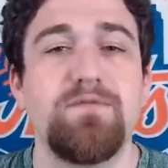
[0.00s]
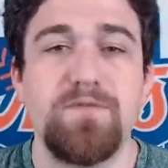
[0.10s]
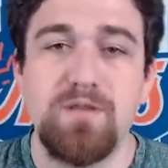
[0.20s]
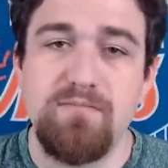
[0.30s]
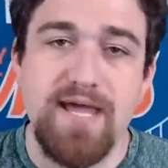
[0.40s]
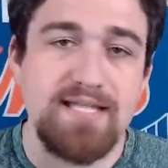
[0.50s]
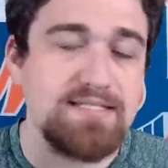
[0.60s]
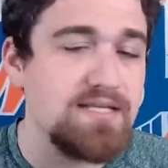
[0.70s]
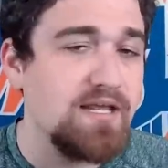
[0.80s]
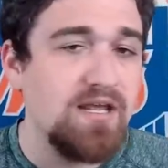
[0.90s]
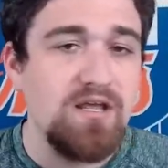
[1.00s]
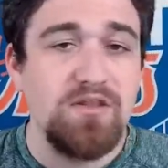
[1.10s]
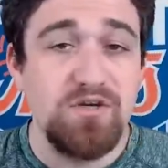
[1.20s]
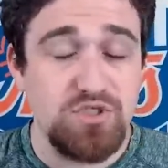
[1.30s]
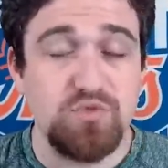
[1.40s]
And for the Mets,
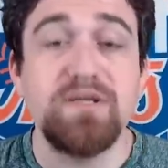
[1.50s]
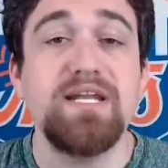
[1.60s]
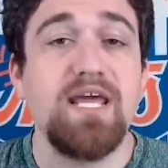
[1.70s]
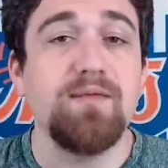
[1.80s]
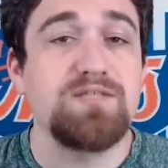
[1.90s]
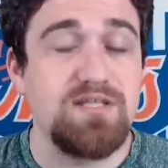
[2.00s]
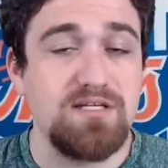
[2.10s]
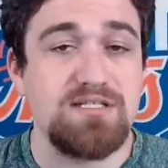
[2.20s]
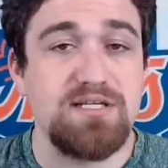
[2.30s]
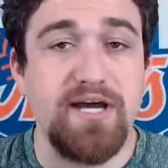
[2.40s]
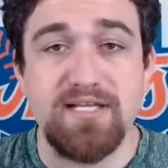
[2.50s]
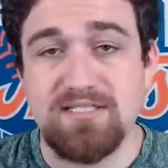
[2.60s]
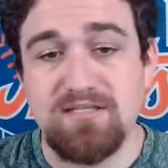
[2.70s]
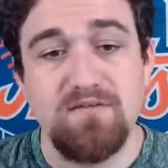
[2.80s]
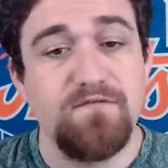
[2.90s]
there's three names to
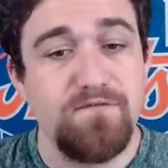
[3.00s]
discuss.